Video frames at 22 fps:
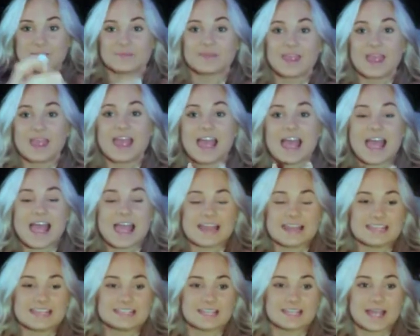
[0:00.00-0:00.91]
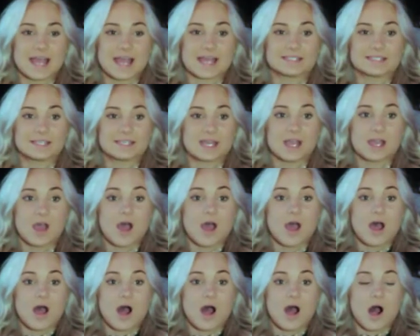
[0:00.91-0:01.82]
me, and he says,
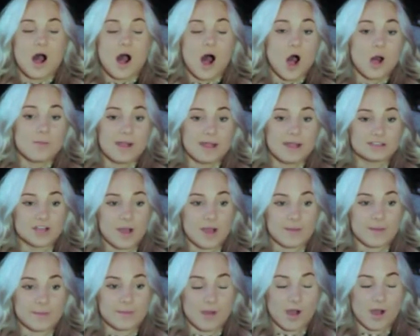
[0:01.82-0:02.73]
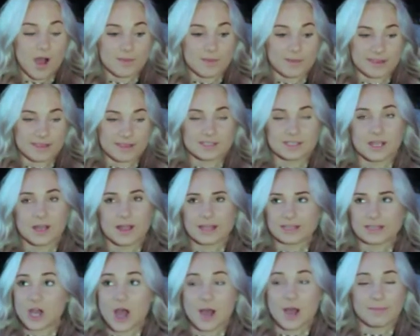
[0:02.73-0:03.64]
all my Tommy Bahama, because he
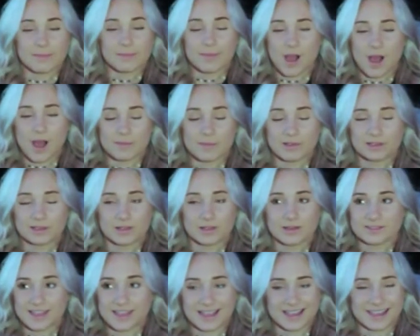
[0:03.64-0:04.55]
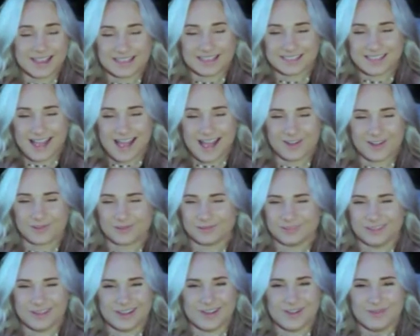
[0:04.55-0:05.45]
got like Tommy Bahama clothes, I guess.
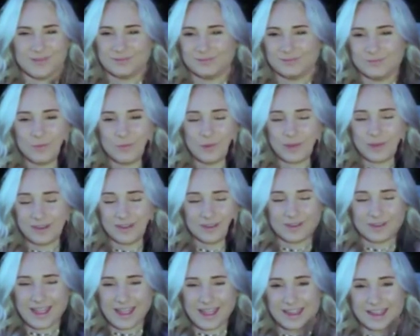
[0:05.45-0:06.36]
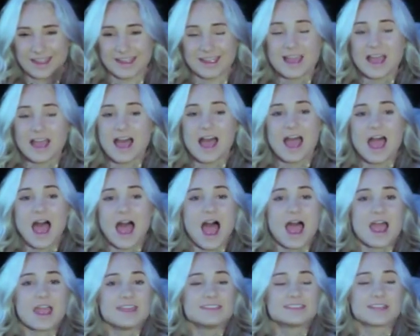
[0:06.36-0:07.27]
I don't know. Weird, okay?
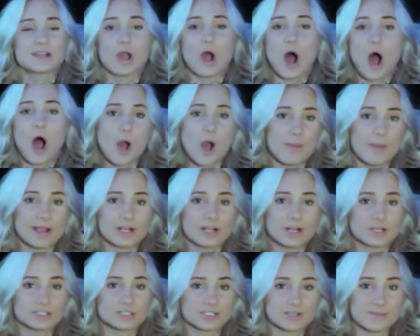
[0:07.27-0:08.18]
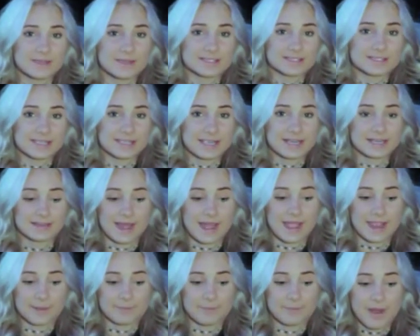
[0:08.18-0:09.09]
He's like, all my clothes are
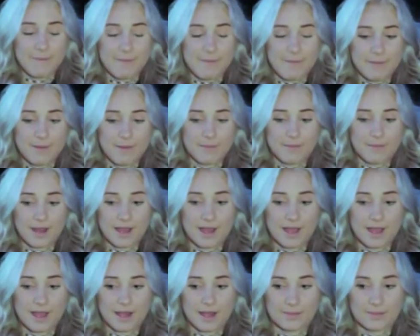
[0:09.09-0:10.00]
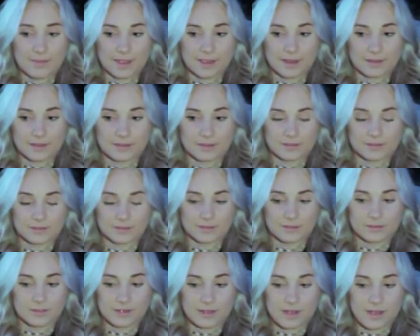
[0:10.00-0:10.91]
missing, like, blah, blah, blah, blah. And I'm like,
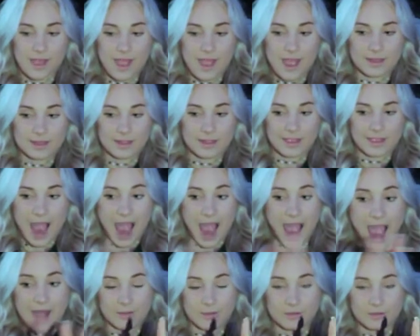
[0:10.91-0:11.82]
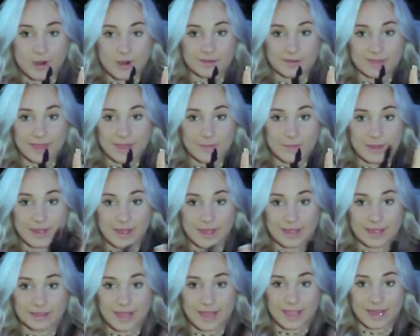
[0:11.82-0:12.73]
I don't know where they
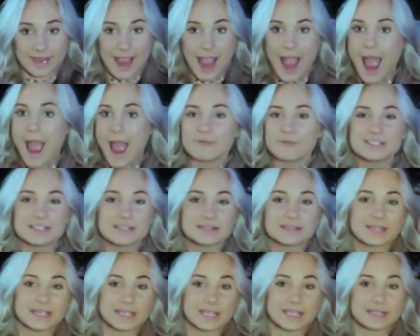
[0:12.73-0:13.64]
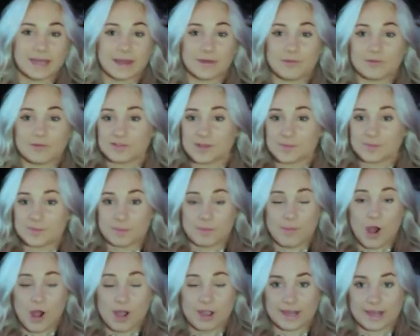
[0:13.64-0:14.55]
went. Like, I wasn't thinking that it was from
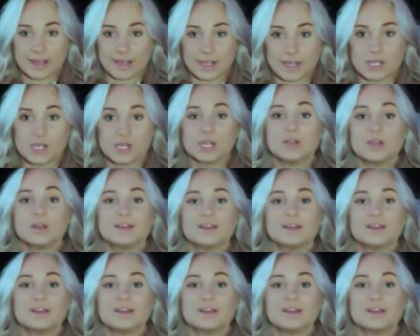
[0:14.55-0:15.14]
the party.